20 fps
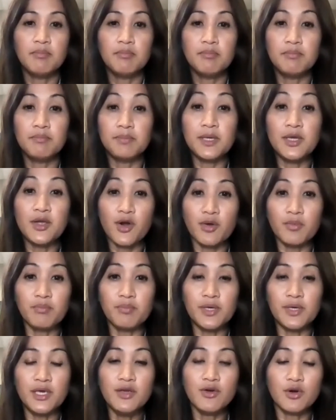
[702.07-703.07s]

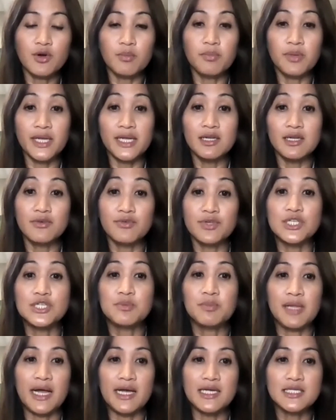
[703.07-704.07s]
PRP or platelet-rich
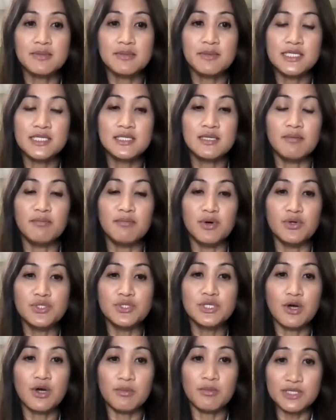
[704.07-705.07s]
plasma is the
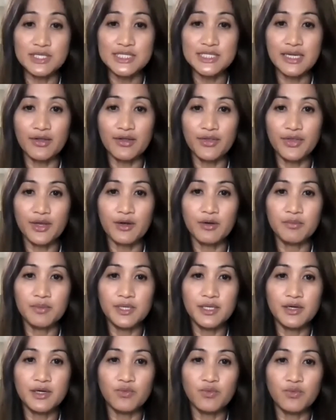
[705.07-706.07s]
most common cell therapy
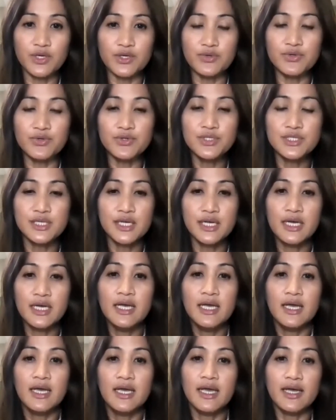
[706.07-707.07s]
that we use.
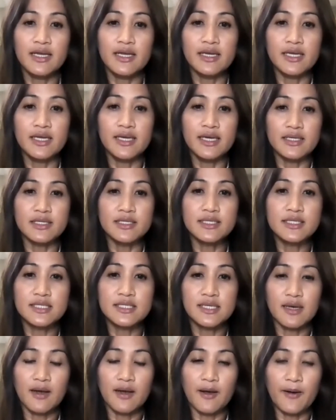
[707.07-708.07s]
And it's
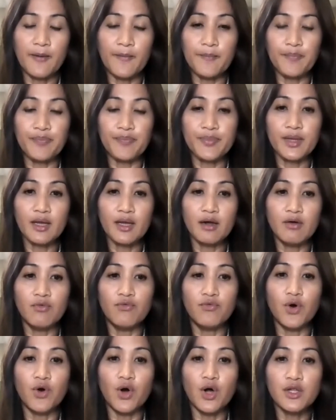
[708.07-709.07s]
a
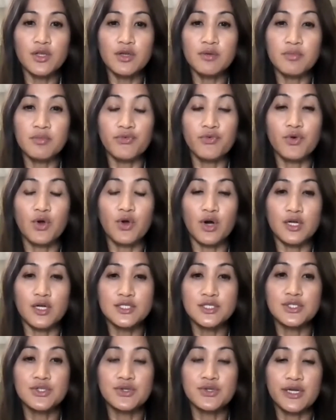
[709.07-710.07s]
volume of
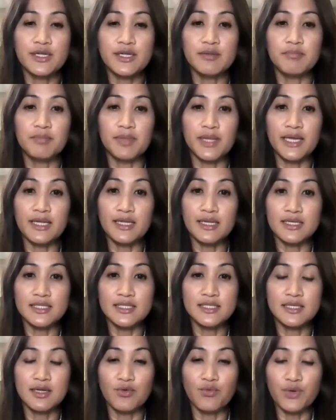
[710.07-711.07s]
concentrated platelets
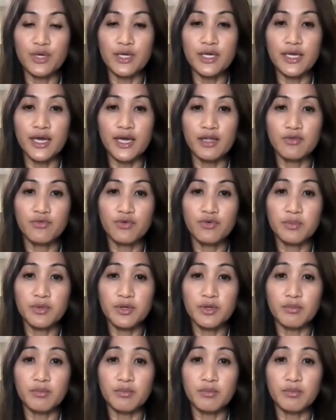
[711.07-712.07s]
that we get from
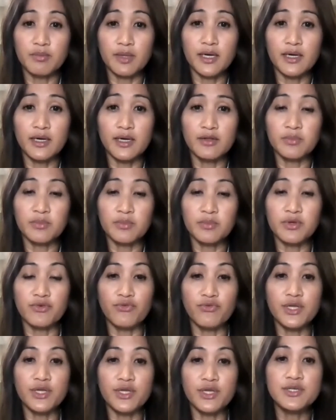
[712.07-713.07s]
your blood, from your
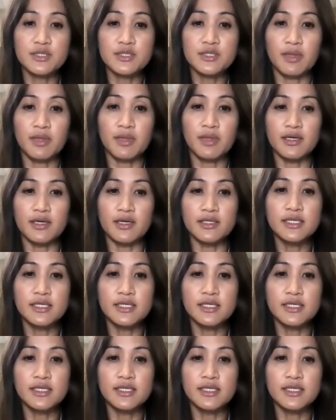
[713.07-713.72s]
venous blood.